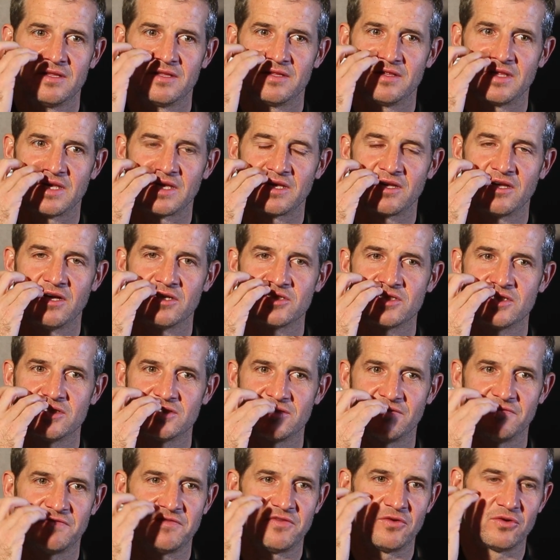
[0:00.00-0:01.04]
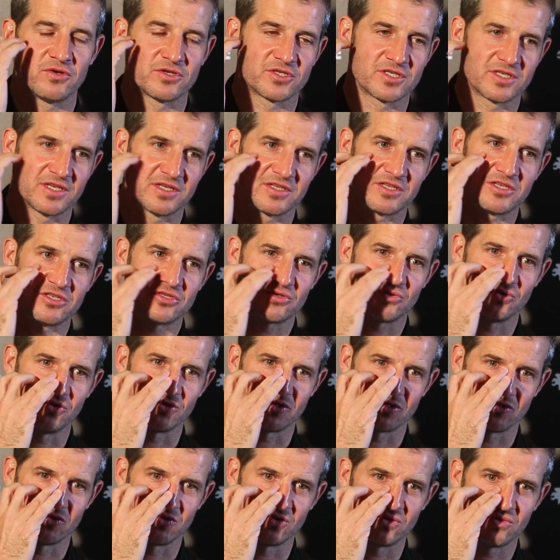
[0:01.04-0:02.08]
I think Gus is unfortunate to
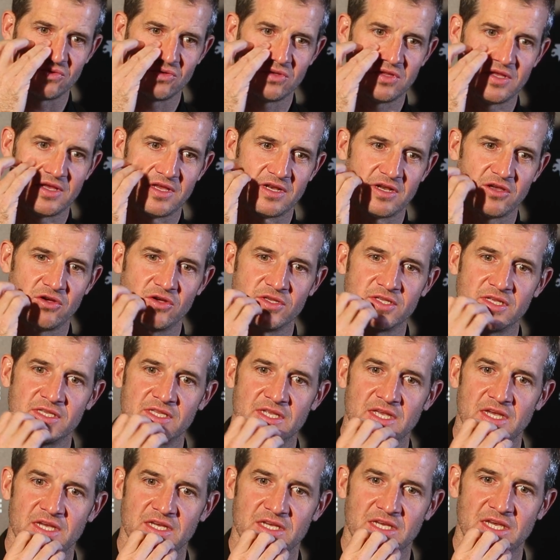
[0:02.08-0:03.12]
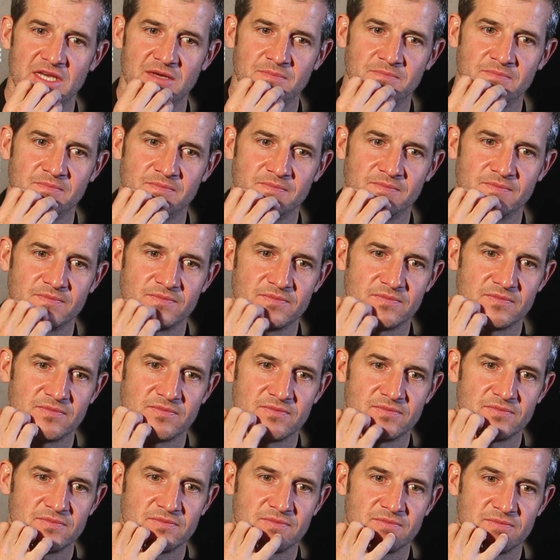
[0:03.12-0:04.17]
score an own goal early on in that game.
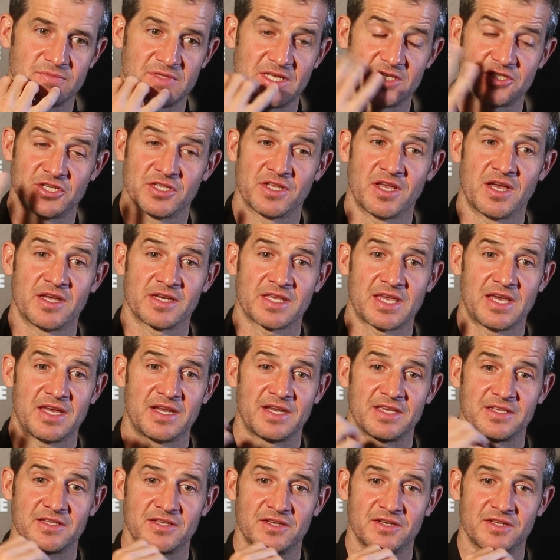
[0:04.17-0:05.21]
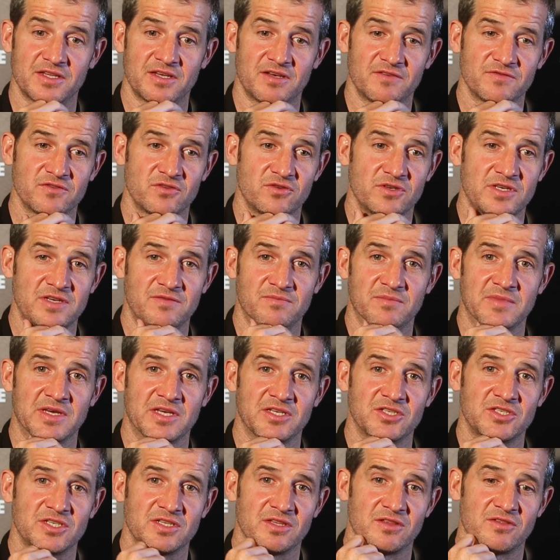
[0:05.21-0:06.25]
And there's another character that I've not even
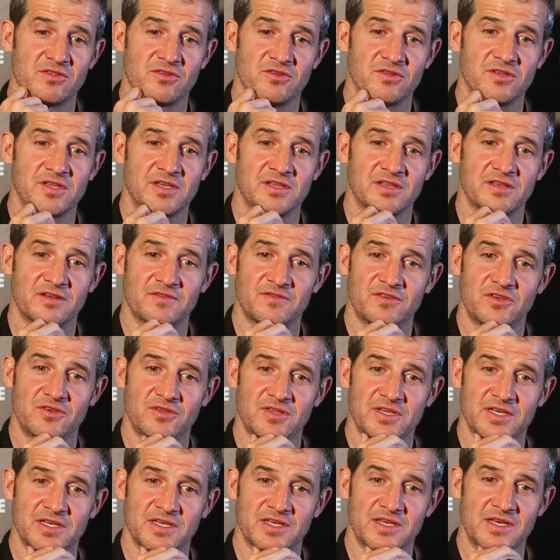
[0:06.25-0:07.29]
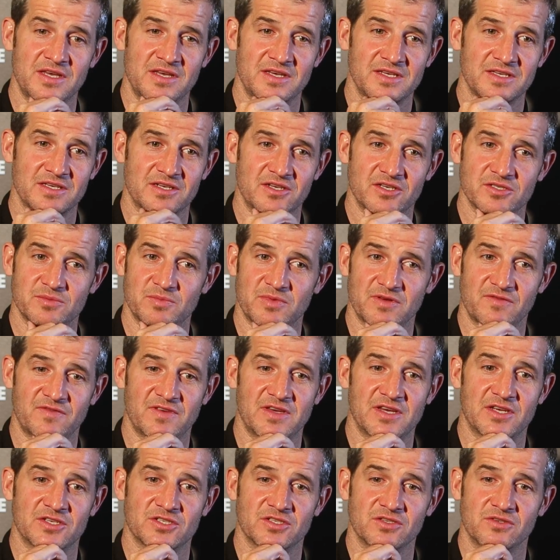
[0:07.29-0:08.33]
mentioned through the interview, that Gus
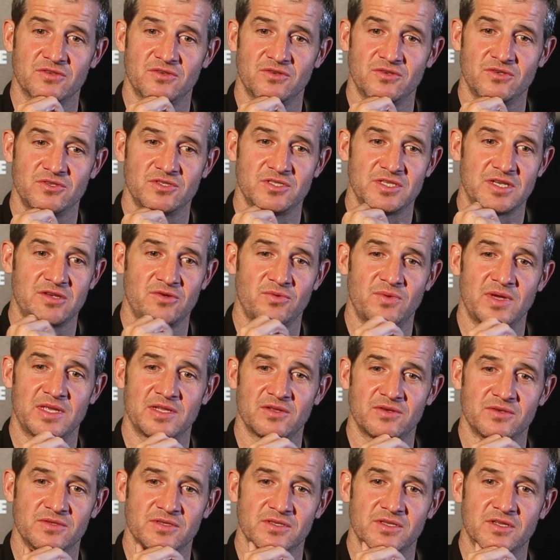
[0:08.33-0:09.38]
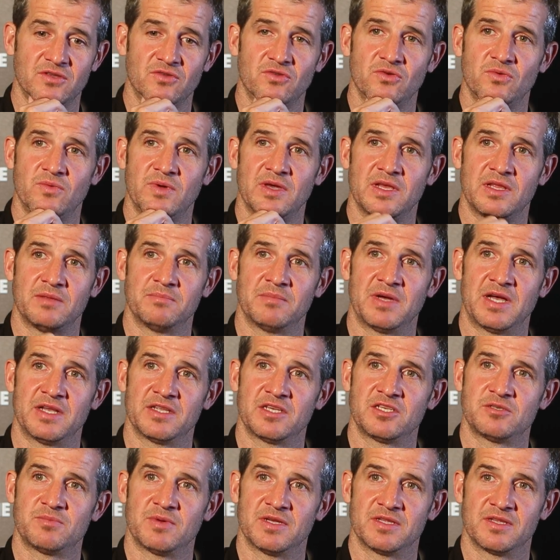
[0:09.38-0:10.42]
McPherson, who's now went on to do well in
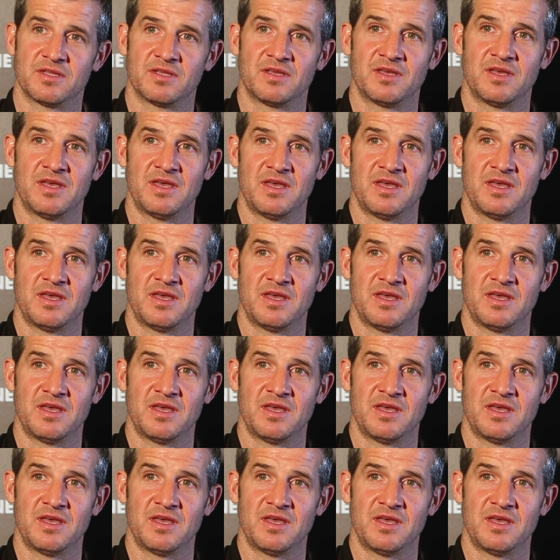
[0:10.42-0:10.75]
management.